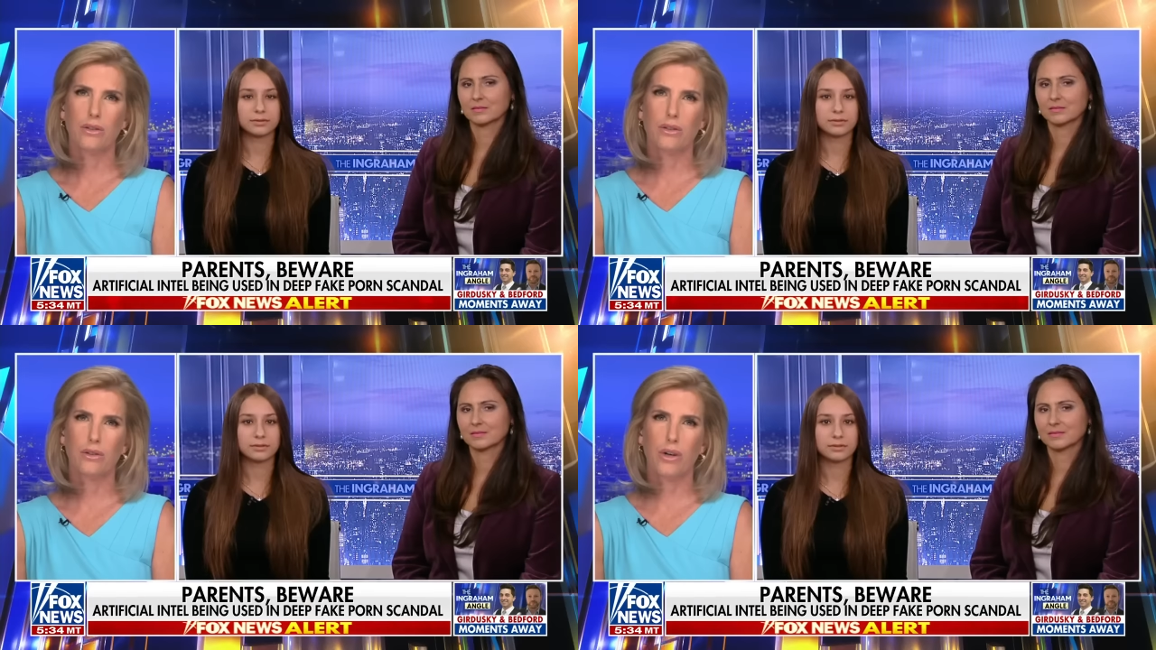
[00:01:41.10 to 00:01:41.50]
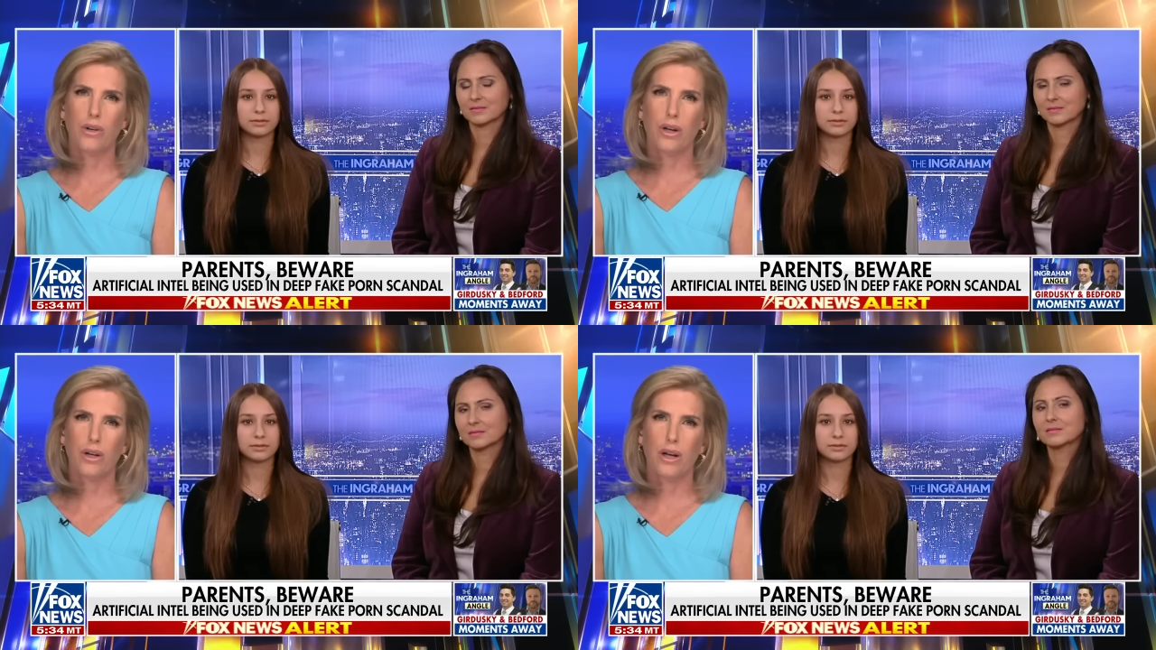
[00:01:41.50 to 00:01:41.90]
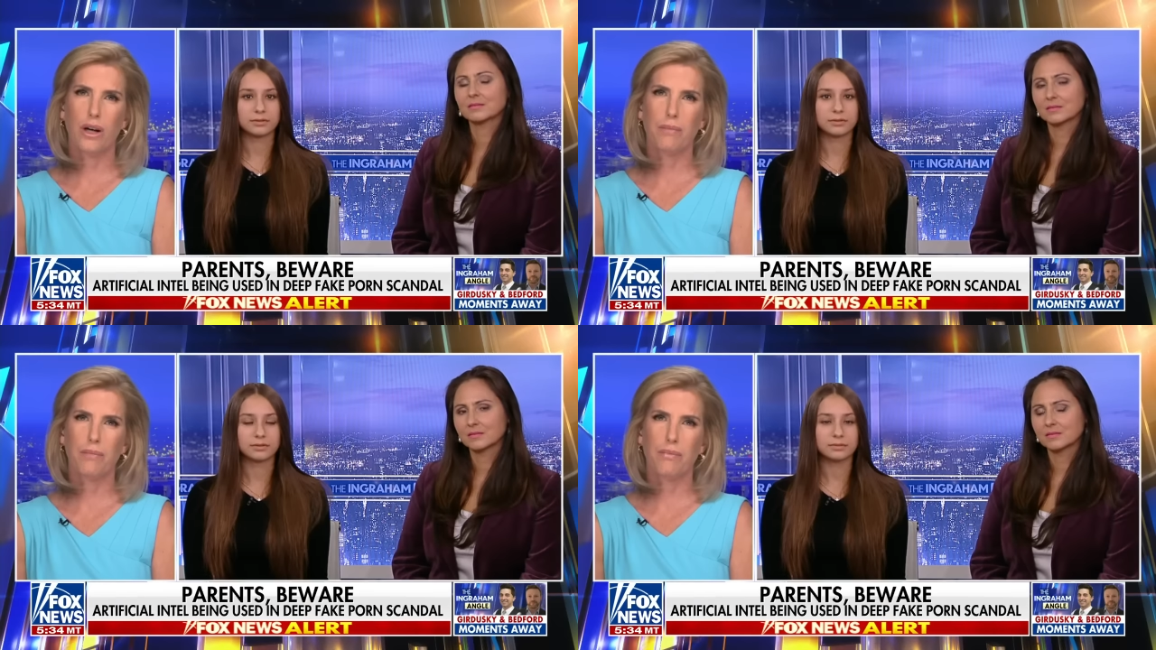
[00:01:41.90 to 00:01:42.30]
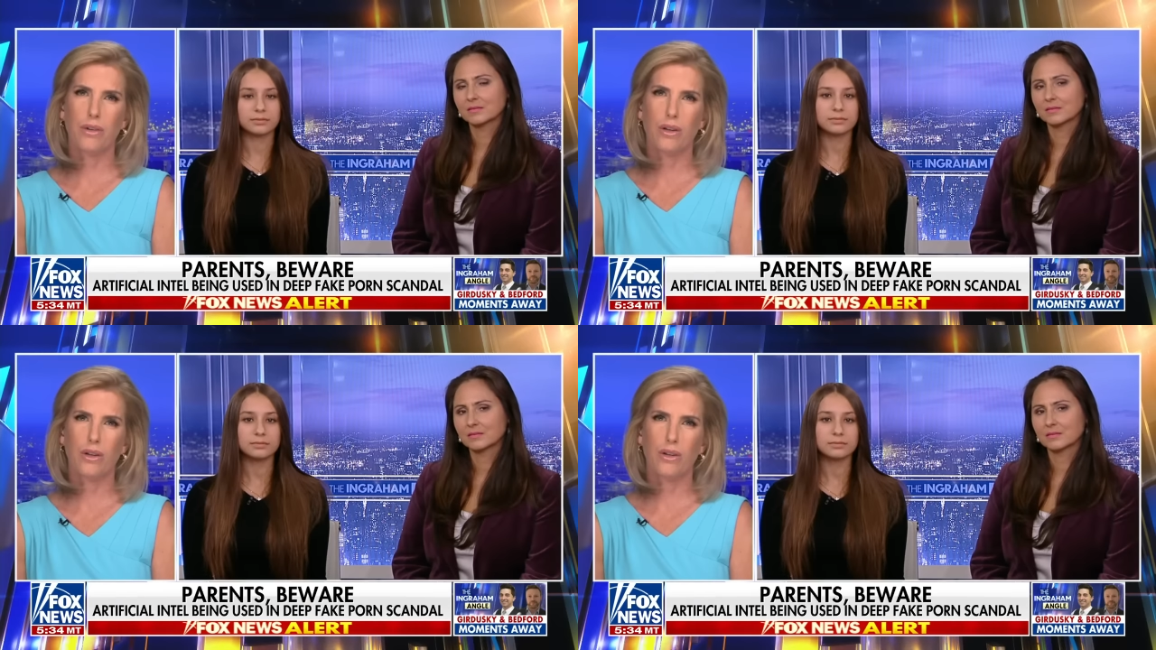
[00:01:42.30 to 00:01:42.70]
Speaker 1: Dorota, um,
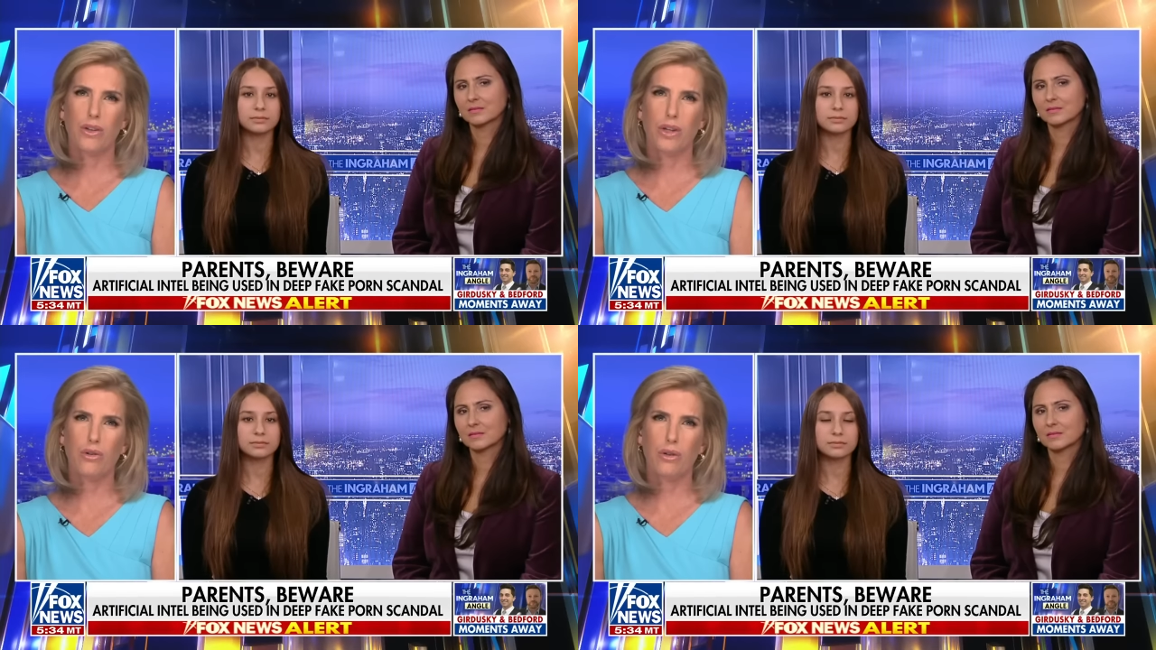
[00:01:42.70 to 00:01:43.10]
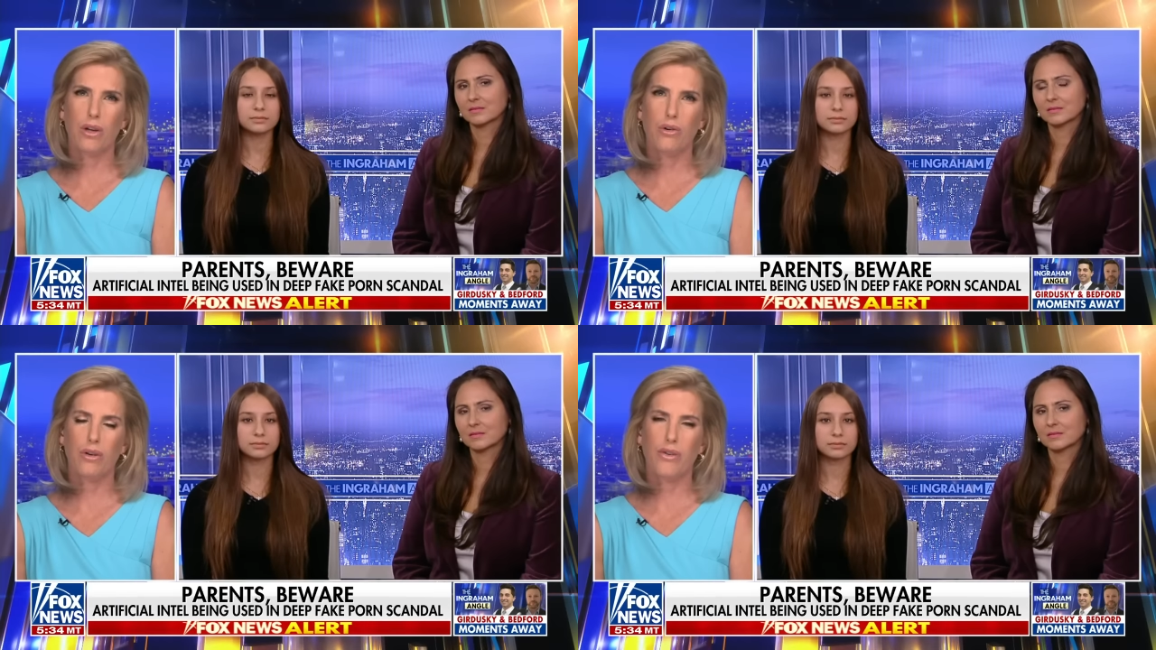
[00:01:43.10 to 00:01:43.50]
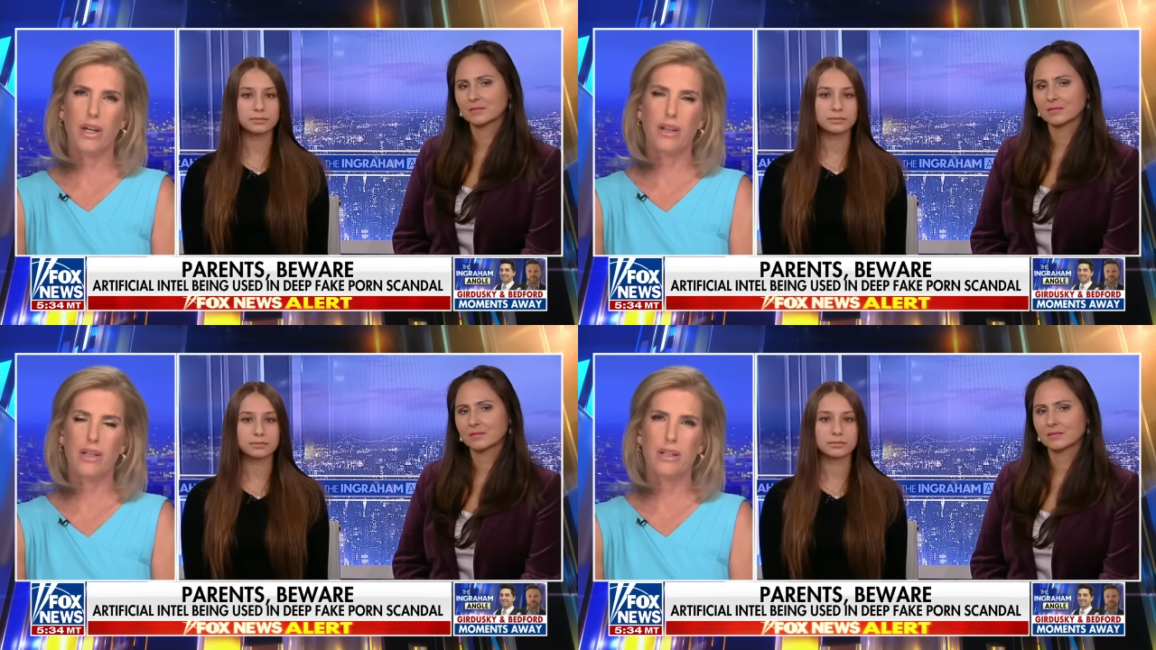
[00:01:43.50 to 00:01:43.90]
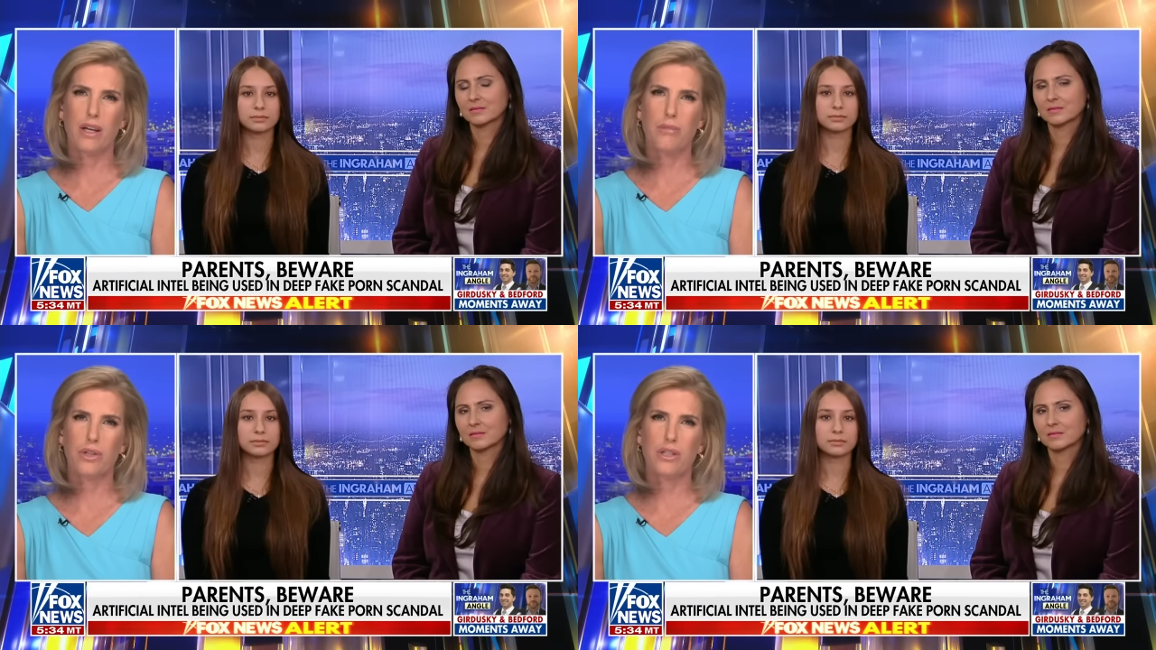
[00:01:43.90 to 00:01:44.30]
do you know if any of these
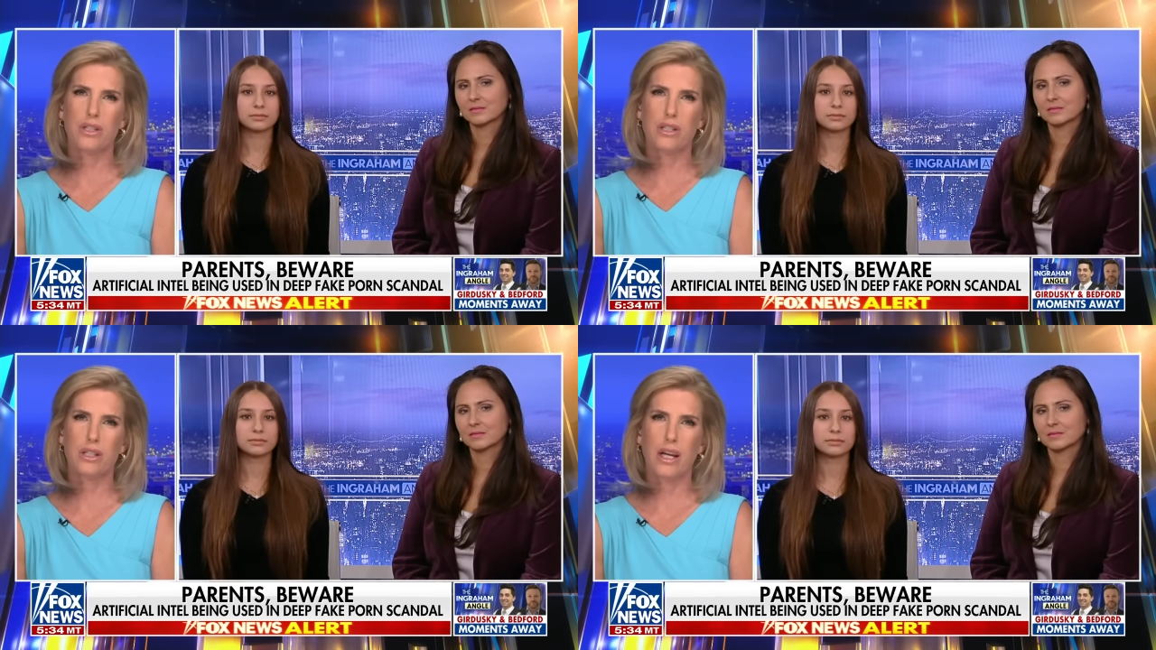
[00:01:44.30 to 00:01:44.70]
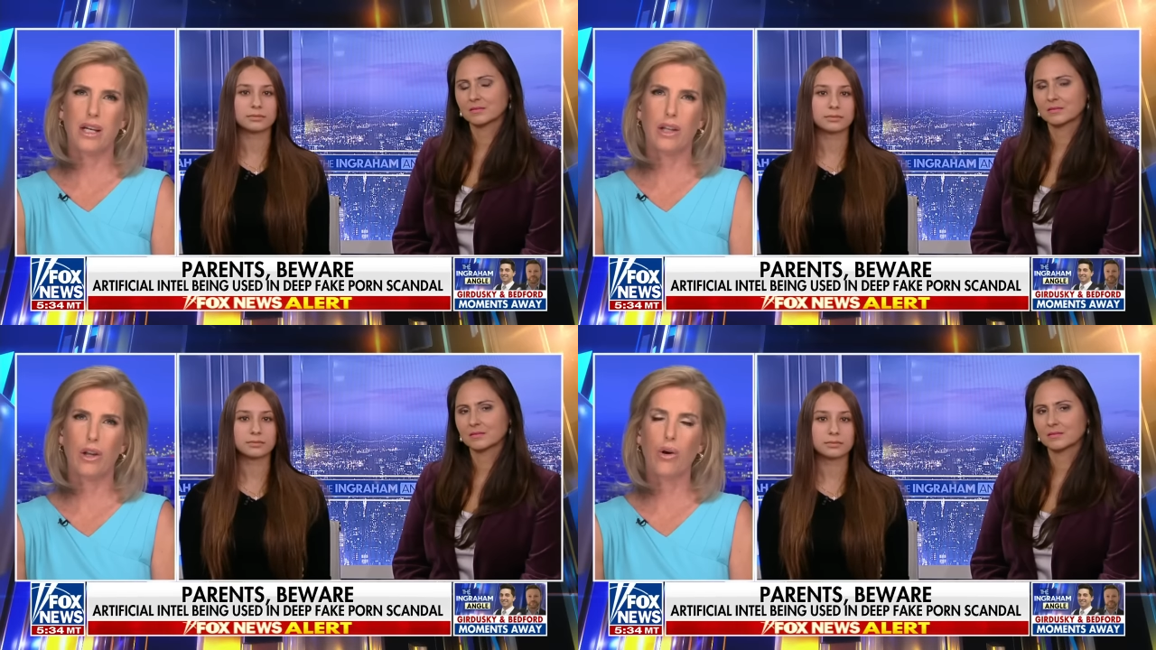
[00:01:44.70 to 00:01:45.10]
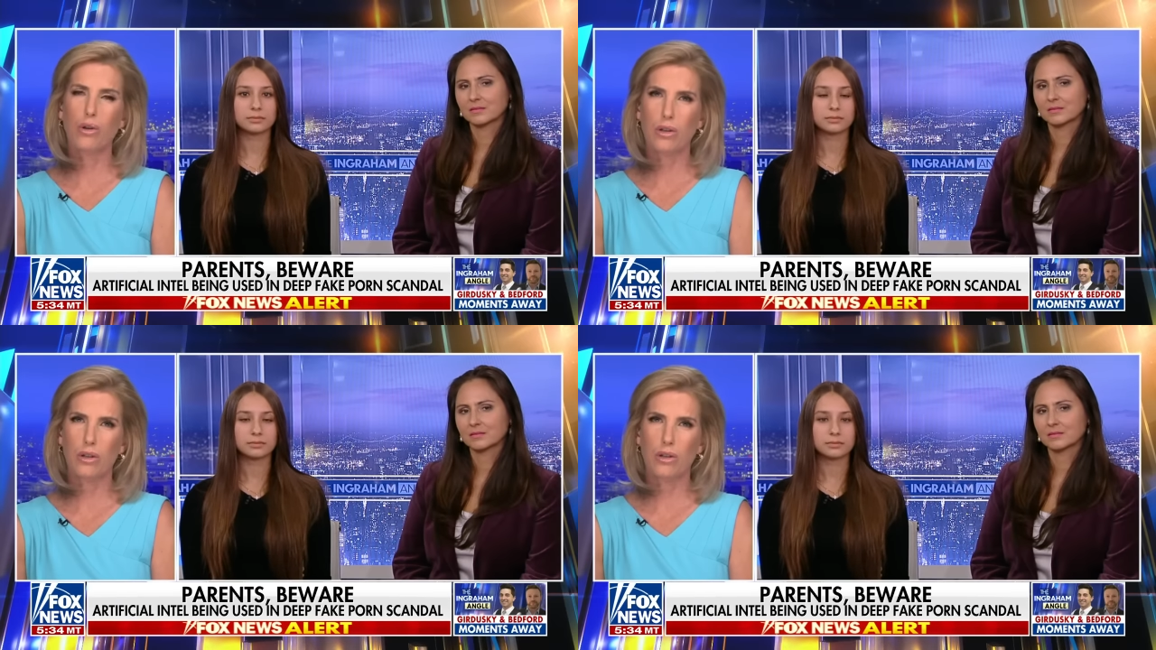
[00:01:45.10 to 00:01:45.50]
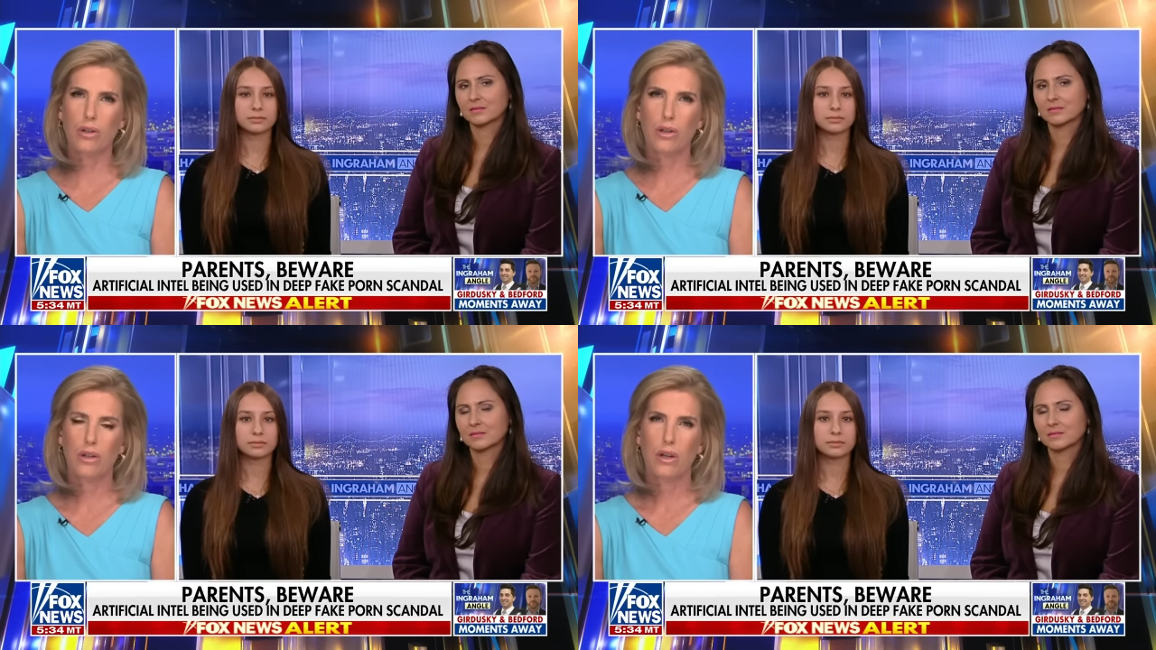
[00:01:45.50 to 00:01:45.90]
images stayed local